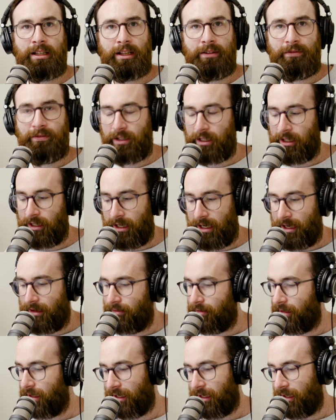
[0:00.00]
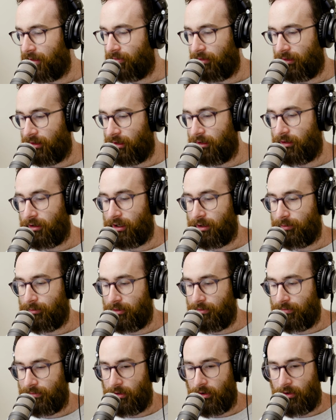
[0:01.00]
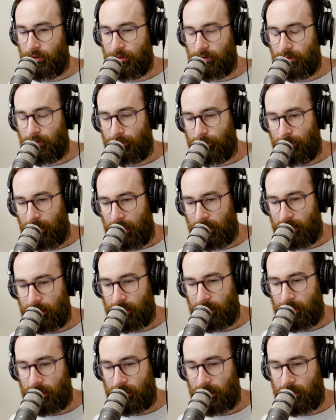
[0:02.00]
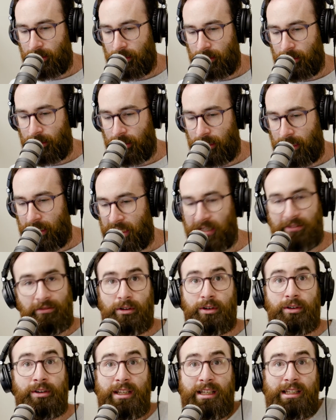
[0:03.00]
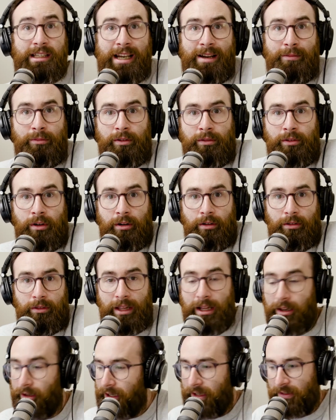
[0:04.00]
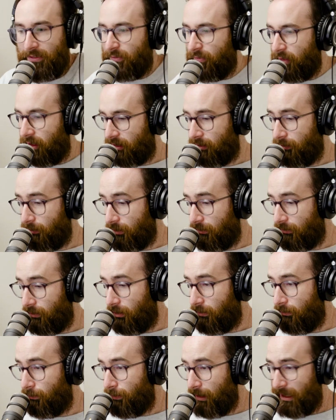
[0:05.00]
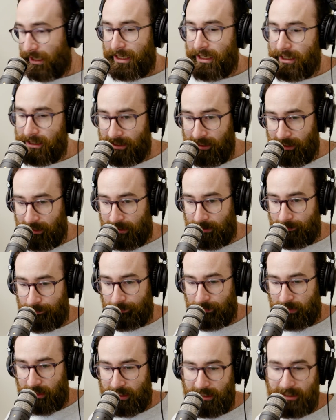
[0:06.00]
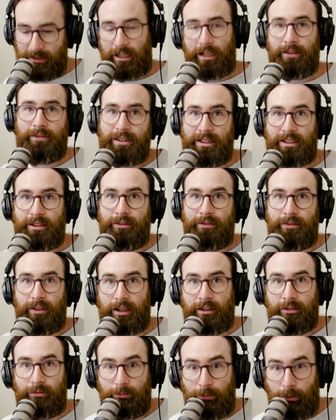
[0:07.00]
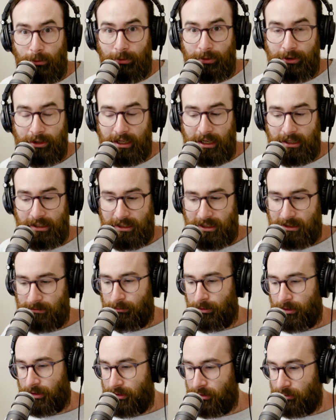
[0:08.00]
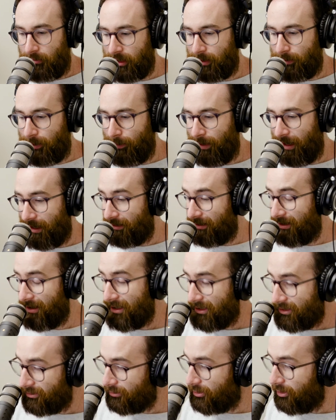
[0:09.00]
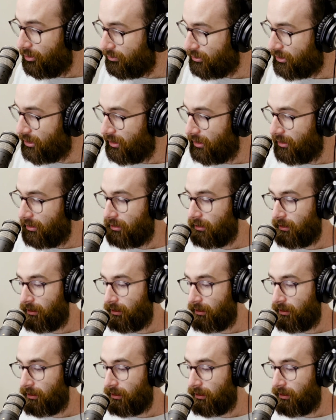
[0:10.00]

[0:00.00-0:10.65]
They figured it out and everything kind of moved on. And everyone on the internet moved on. Their lives fucking moved on. But he didn't. His life is still fucking ruined. And this is what annoys me about cancel culture.